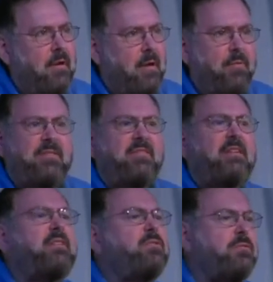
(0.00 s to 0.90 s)
And we
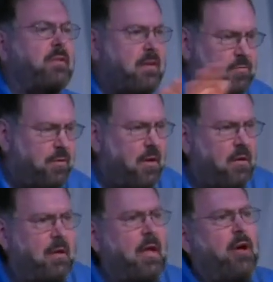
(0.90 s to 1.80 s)
see this through
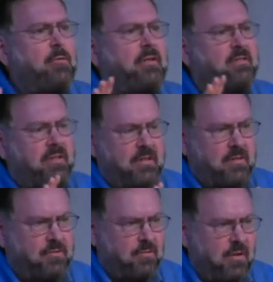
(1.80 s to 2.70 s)
Israel, we see
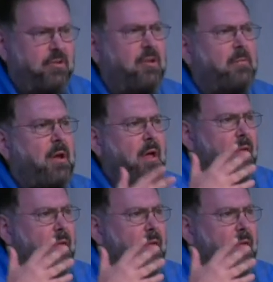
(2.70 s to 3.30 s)
this through Egypt.